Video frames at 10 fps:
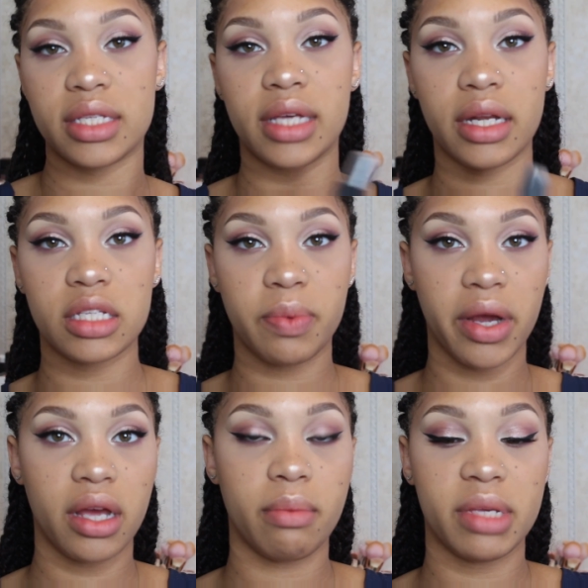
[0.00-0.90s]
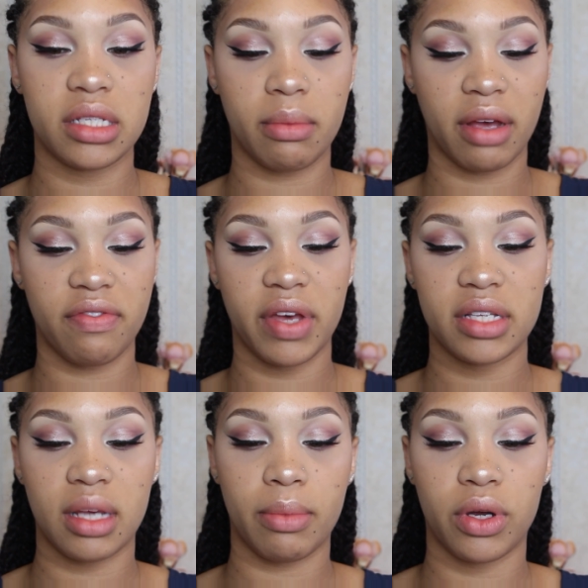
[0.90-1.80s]
a setting spray misting my
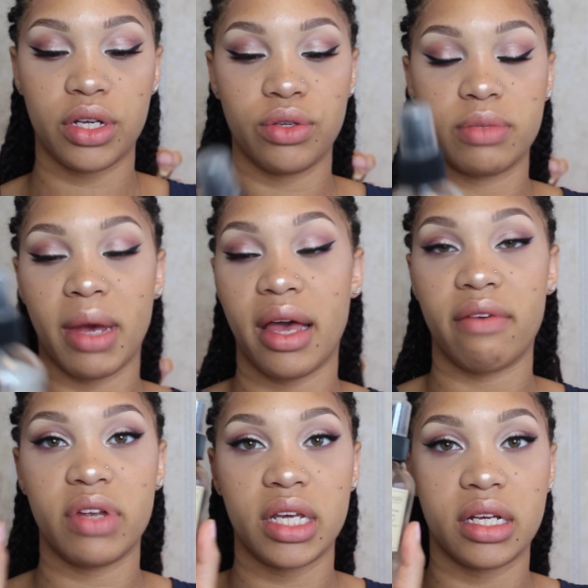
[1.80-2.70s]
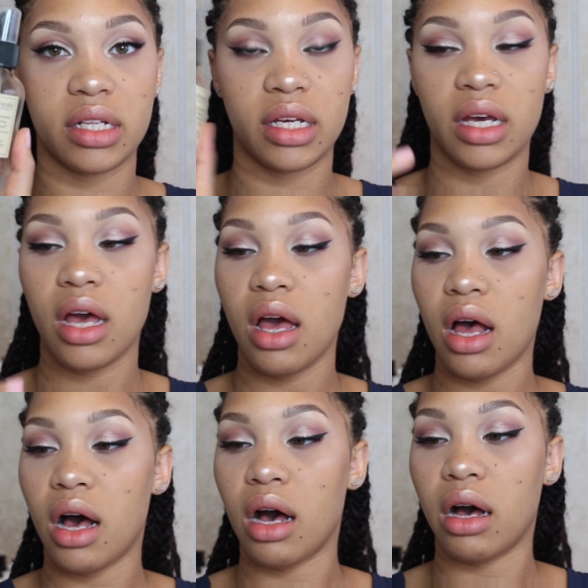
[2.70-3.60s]
face, I'm going to use my Healy
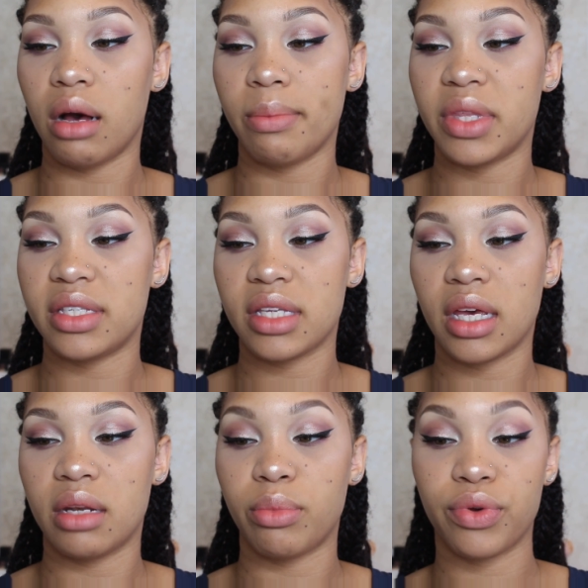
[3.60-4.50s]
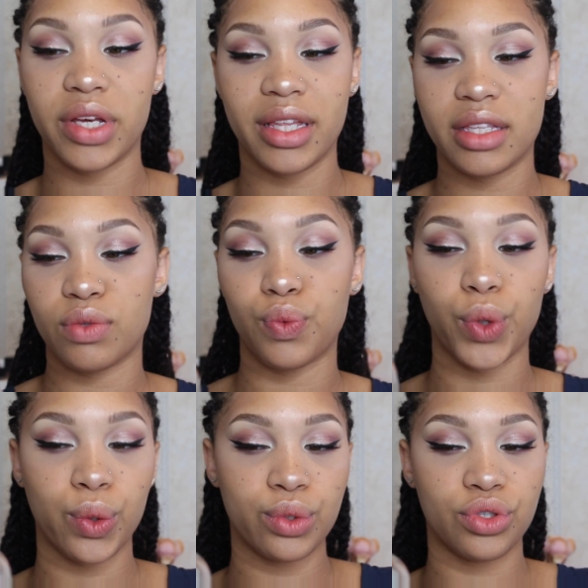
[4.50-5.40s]
The Skin Breathes
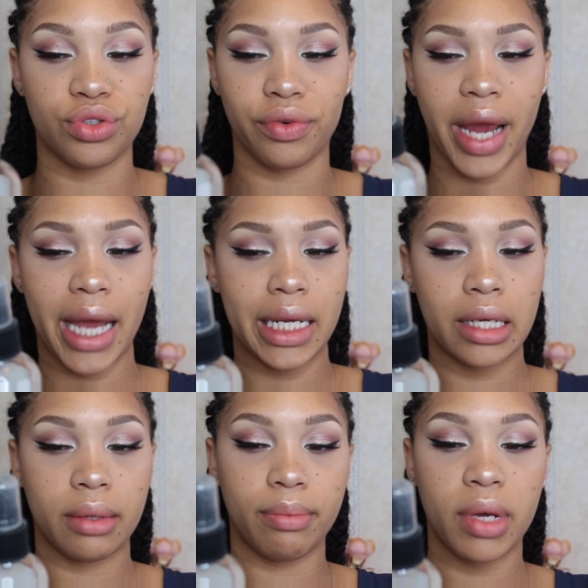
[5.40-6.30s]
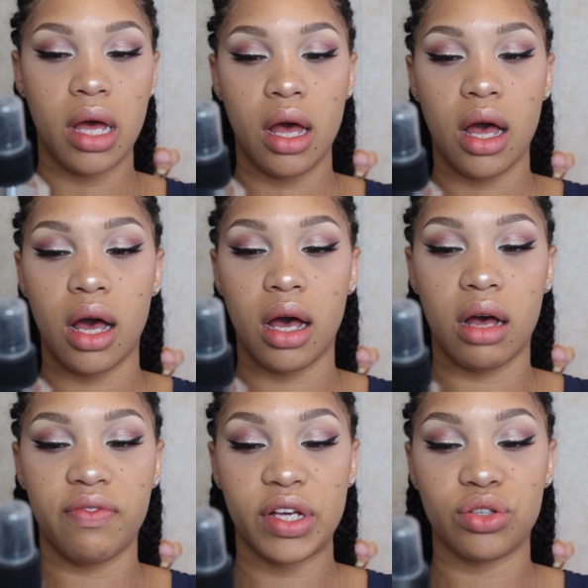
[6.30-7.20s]
Rose Geranium
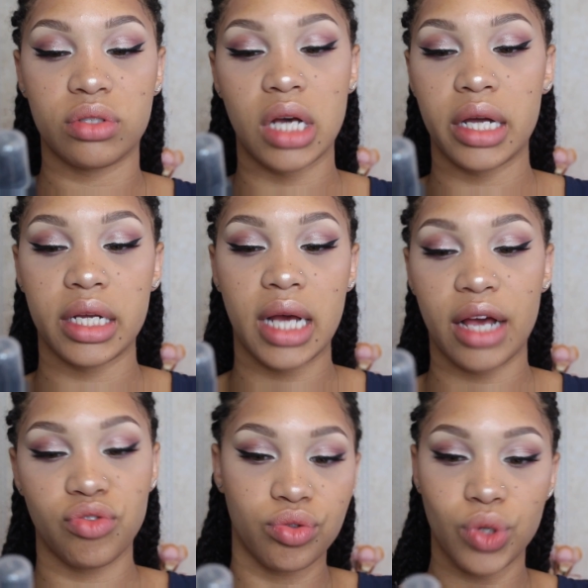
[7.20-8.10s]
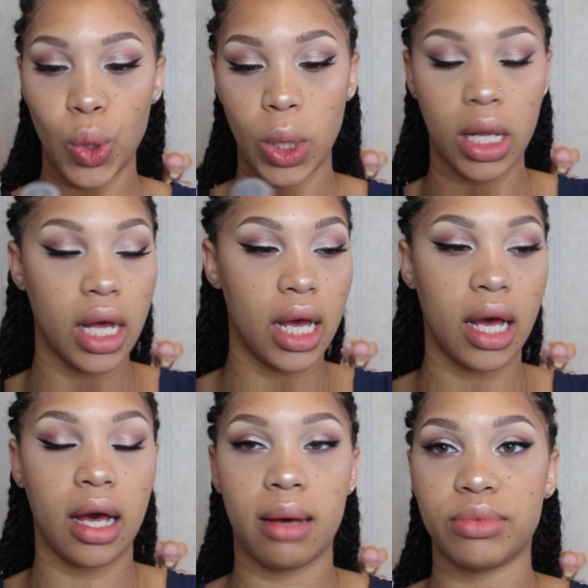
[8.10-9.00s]
Facial Tonic HydroSoul.
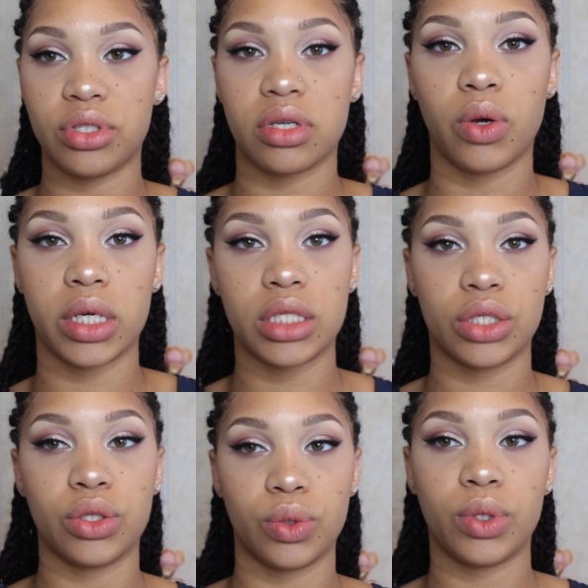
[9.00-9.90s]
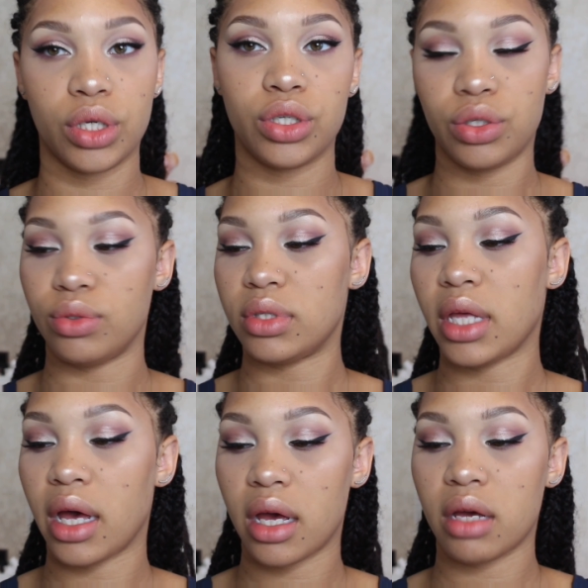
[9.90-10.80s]
I'm just going to use
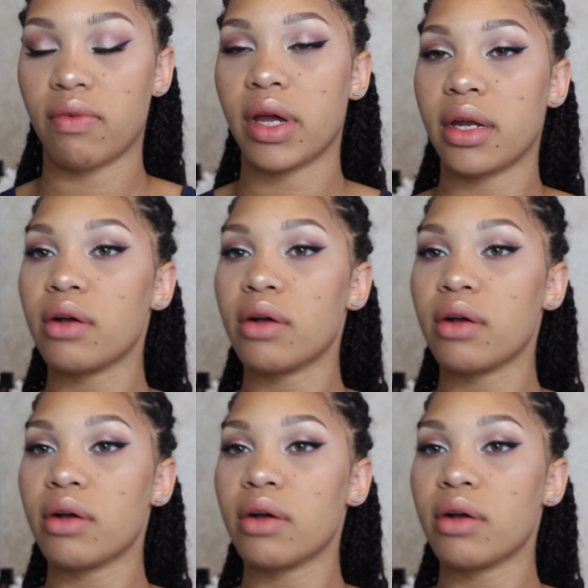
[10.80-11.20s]
that right